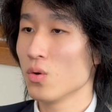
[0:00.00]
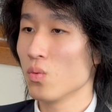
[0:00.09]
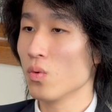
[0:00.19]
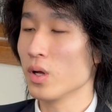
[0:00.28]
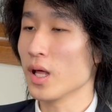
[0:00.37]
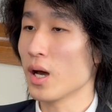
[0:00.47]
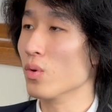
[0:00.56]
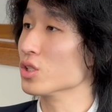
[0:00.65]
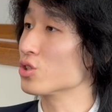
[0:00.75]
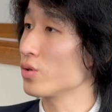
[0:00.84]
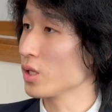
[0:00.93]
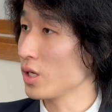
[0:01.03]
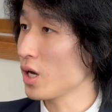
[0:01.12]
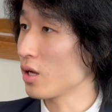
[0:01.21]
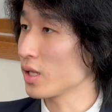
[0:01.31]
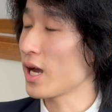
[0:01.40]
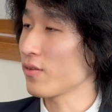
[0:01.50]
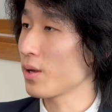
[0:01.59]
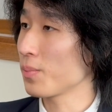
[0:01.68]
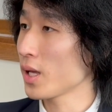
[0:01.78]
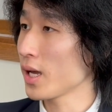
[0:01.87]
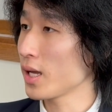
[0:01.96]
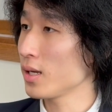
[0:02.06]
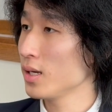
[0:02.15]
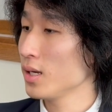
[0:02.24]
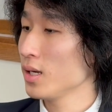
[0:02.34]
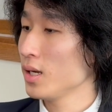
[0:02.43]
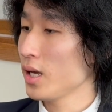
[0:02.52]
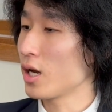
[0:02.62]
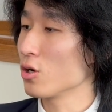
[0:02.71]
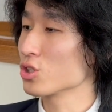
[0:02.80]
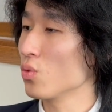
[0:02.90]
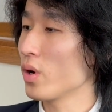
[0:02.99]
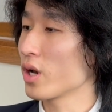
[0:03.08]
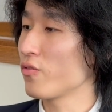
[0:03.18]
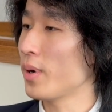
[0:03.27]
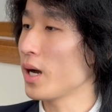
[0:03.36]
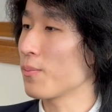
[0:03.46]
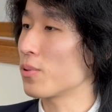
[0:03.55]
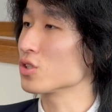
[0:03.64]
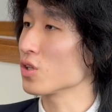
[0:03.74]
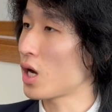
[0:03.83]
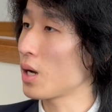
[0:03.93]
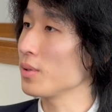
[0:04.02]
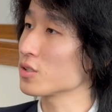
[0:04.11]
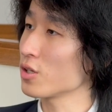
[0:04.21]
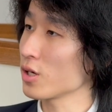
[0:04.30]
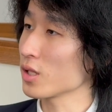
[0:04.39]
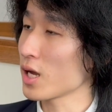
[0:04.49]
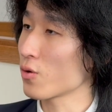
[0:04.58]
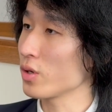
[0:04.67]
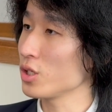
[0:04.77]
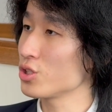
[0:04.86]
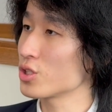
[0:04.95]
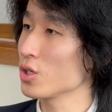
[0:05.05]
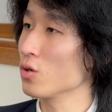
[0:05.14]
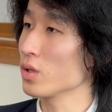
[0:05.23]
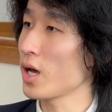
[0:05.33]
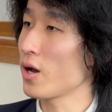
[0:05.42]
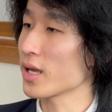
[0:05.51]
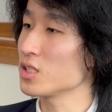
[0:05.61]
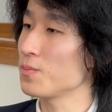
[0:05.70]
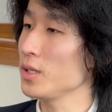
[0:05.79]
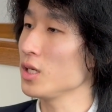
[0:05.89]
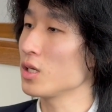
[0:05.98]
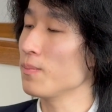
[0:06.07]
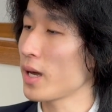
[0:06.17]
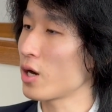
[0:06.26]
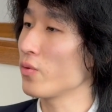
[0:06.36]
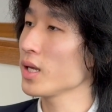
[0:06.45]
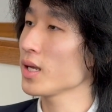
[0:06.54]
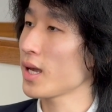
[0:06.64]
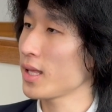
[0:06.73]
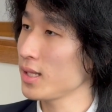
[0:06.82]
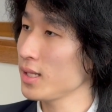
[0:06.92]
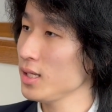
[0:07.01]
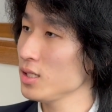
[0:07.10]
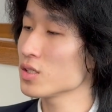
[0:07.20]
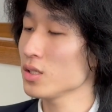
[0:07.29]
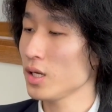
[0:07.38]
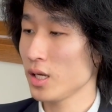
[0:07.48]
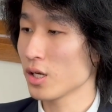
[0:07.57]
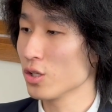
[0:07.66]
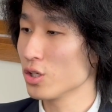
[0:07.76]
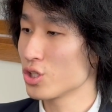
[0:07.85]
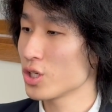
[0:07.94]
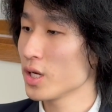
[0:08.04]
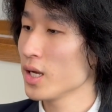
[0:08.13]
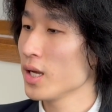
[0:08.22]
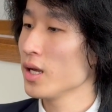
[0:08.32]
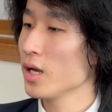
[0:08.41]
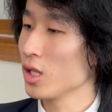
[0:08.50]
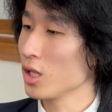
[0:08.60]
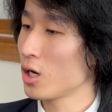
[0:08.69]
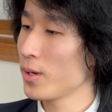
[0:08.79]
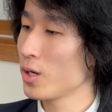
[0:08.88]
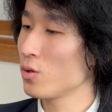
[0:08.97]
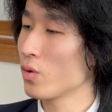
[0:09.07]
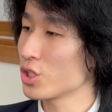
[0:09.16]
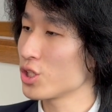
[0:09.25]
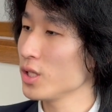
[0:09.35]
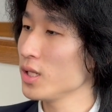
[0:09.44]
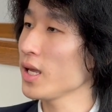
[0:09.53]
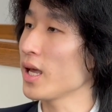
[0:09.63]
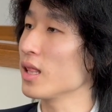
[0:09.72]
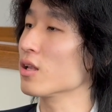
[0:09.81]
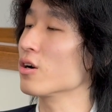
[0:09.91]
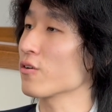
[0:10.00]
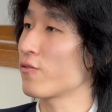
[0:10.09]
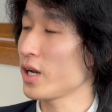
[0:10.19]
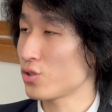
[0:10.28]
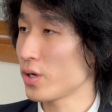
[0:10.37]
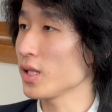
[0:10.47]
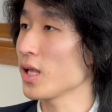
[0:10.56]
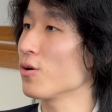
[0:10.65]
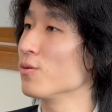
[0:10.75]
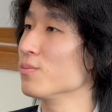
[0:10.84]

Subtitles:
when I was really young. They have that plan. And also one of my personal hobbies is learning language. So now I can speak Mandarin, Cantonese, English, a little bit of Russian, and learning French right now.